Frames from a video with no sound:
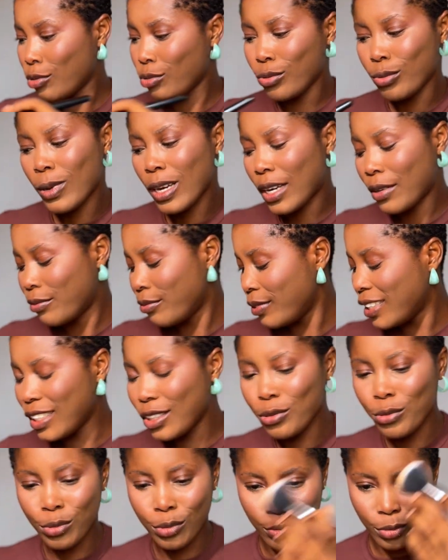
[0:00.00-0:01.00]
you are really
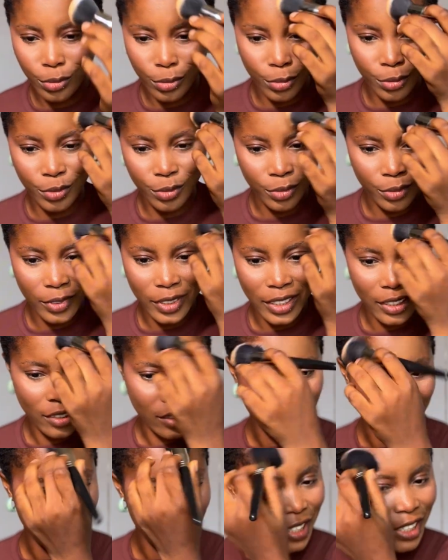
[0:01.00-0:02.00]
good to go
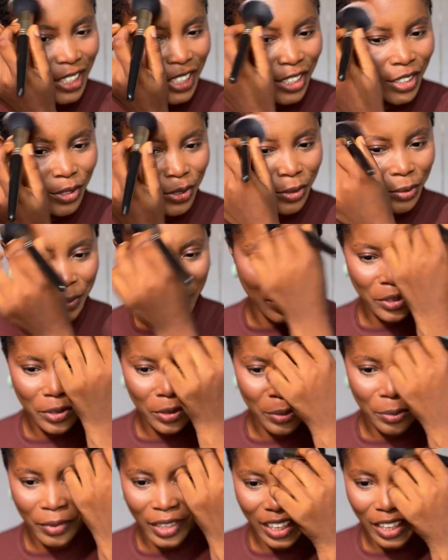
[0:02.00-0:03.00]
in your
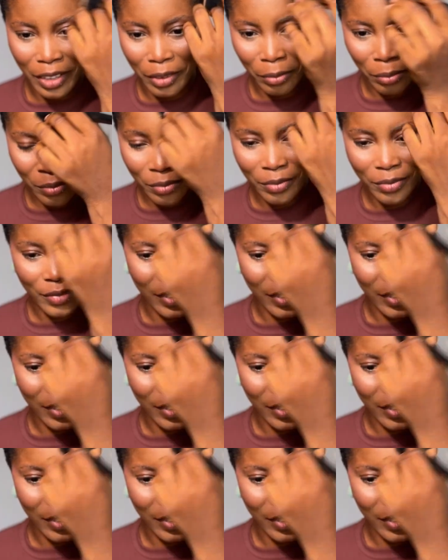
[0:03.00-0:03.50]
makeup game.